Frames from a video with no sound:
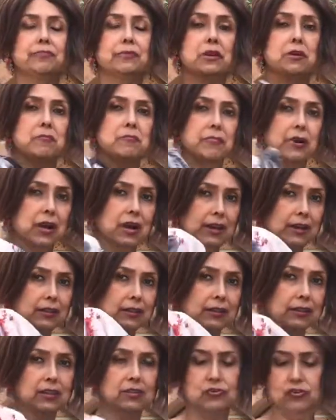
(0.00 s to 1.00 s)
Combine
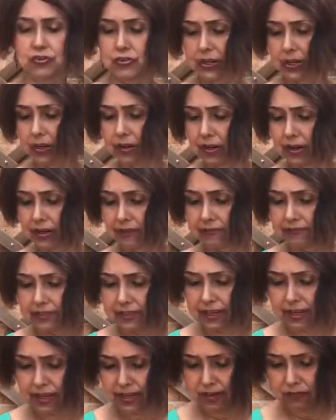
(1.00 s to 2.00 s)
this sheer
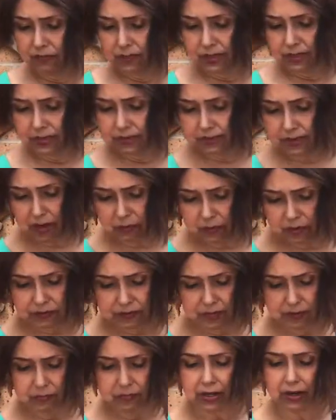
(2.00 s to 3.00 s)
kaftan with some of
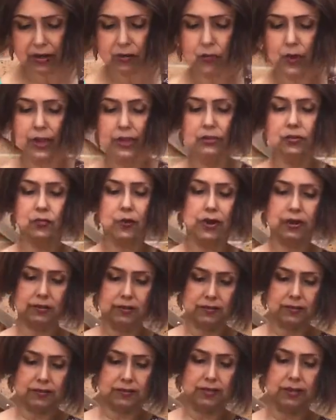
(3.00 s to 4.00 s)
the middleweight
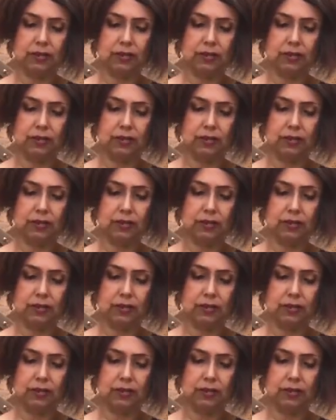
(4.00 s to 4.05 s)
ones,